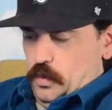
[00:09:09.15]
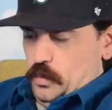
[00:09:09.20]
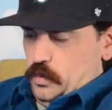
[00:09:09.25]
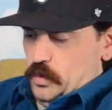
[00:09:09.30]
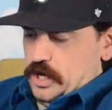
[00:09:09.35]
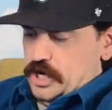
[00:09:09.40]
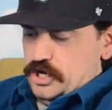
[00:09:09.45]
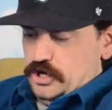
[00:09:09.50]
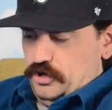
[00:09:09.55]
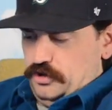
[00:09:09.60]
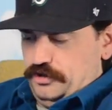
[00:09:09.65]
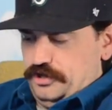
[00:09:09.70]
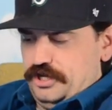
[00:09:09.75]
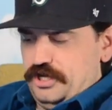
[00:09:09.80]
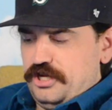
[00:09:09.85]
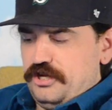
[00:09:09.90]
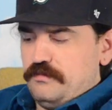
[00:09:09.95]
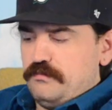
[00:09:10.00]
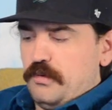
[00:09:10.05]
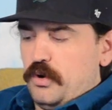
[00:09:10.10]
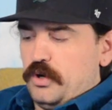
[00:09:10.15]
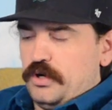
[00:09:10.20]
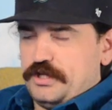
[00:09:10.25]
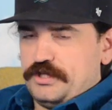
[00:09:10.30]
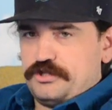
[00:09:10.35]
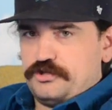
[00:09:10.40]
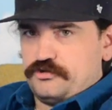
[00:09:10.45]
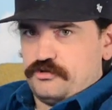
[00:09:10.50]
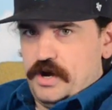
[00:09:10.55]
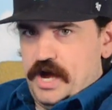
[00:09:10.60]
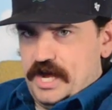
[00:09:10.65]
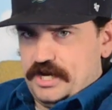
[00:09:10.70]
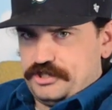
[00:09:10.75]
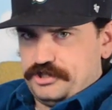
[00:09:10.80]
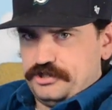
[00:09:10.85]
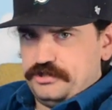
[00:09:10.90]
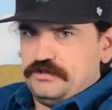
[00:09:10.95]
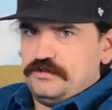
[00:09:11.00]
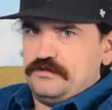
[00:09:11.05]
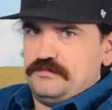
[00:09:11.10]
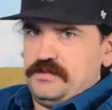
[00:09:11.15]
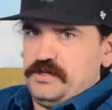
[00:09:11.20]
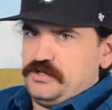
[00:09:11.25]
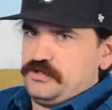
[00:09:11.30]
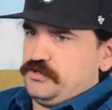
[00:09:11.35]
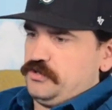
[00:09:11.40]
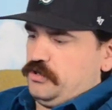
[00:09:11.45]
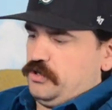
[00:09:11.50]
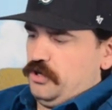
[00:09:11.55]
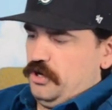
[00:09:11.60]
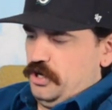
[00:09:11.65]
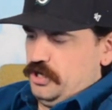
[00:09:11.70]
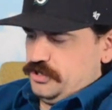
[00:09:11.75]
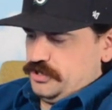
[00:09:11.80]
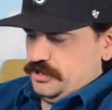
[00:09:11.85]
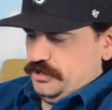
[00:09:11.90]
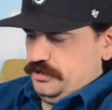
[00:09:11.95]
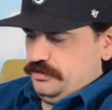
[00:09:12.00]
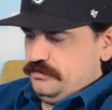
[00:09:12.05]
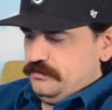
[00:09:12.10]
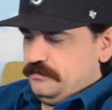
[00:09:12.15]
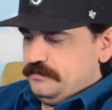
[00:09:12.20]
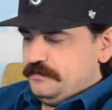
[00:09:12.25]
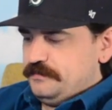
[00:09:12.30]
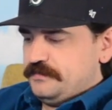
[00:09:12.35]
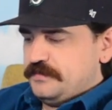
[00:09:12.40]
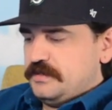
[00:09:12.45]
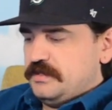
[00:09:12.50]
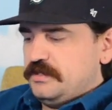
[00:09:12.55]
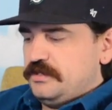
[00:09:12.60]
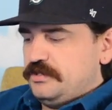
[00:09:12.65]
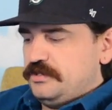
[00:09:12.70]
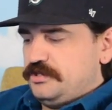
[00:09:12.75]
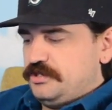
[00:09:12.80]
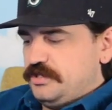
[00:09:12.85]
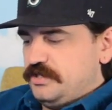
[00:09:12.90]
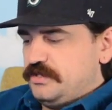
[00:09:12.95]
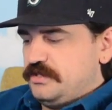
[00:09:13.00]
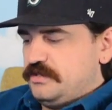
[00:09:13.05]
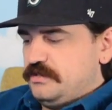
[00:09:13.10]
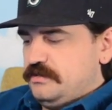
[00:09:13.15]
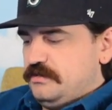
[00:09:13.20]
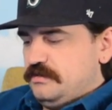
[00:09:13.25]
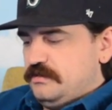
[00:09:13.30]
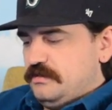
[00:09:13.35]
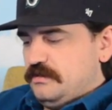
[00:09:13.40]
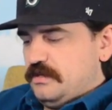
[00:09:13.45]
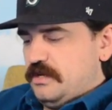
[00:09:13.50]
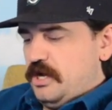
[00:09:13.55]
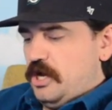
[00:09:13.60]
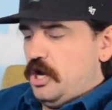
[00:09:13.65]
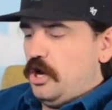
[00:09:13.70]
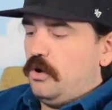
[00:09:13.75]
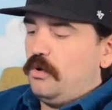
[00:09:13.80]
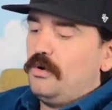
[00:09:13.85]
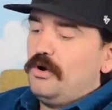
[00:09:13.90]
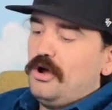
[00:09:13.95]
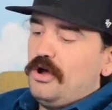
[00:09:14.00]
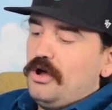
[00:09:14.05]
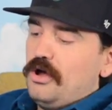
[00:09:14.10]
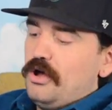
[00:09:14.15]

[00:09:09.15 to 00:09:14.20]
We don't need more distractions, Mr. Carson. She. Oh.